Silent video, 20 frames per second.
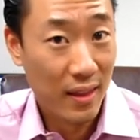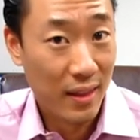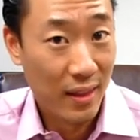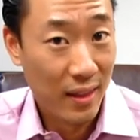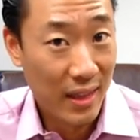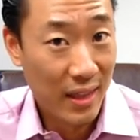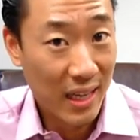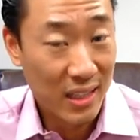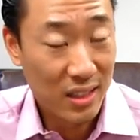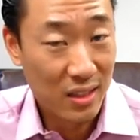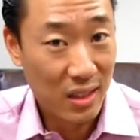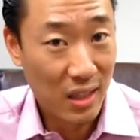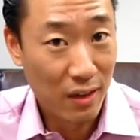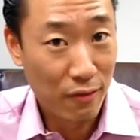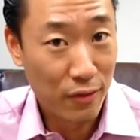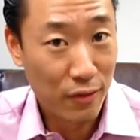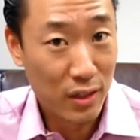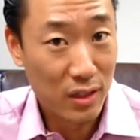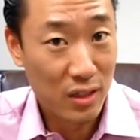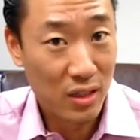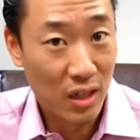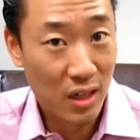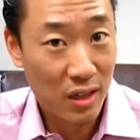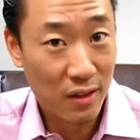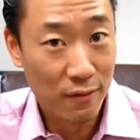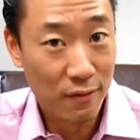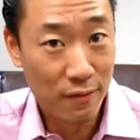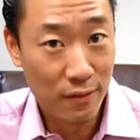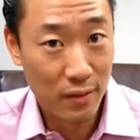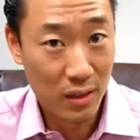that's a difference
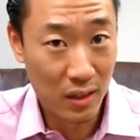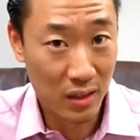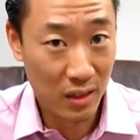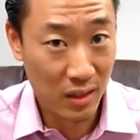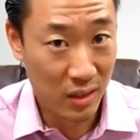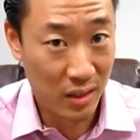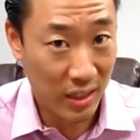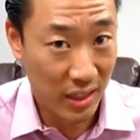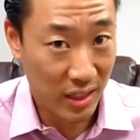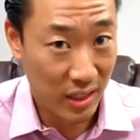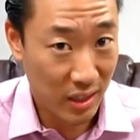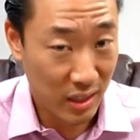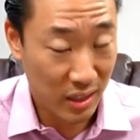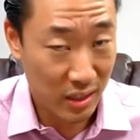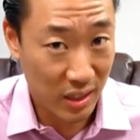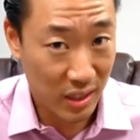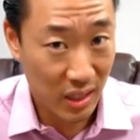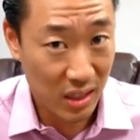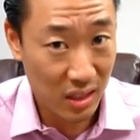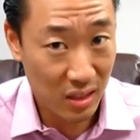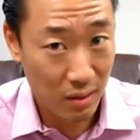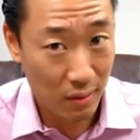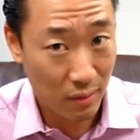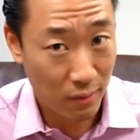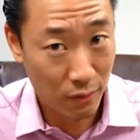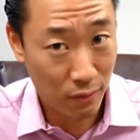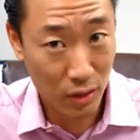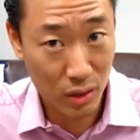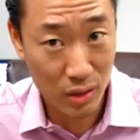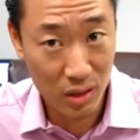of did it exist
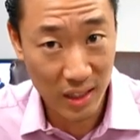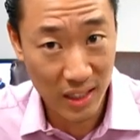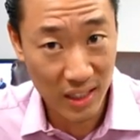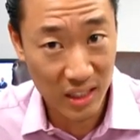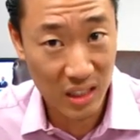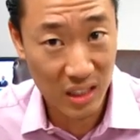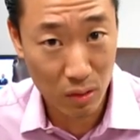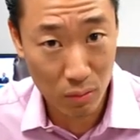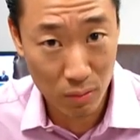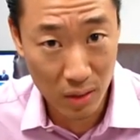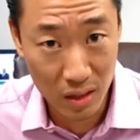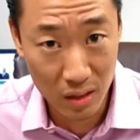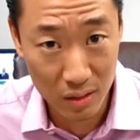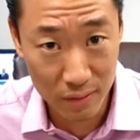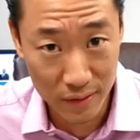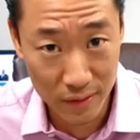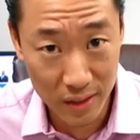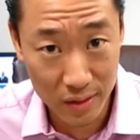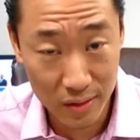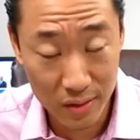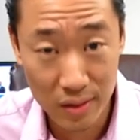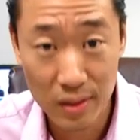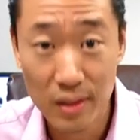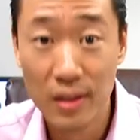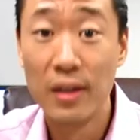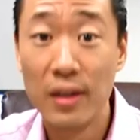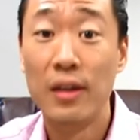versus is it relevant?